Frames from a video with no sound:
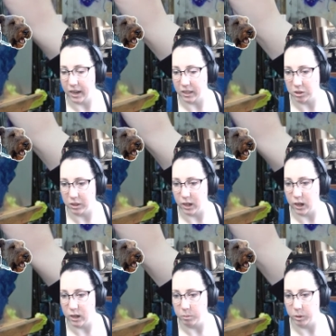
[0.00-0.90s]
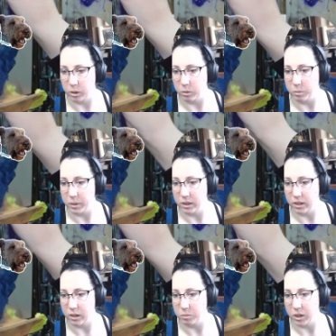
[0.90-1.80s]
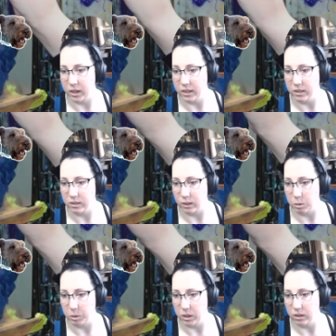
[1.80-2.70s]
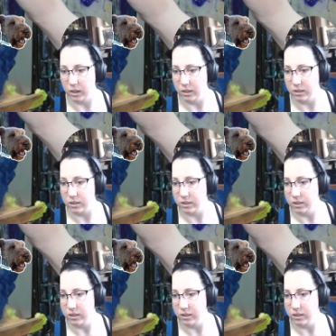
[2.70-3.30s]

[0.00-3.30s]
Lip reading: actually I am going to admit that I'm tired and sleepy, and